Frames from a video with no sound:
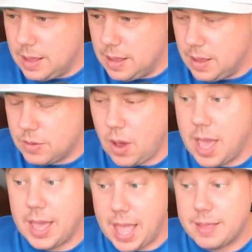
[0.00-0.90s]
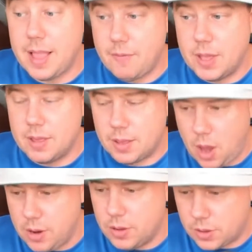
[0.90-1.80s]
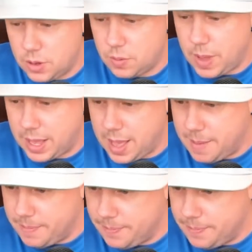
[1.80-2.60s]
Sorry, against lefties, the Cardinals could wake up.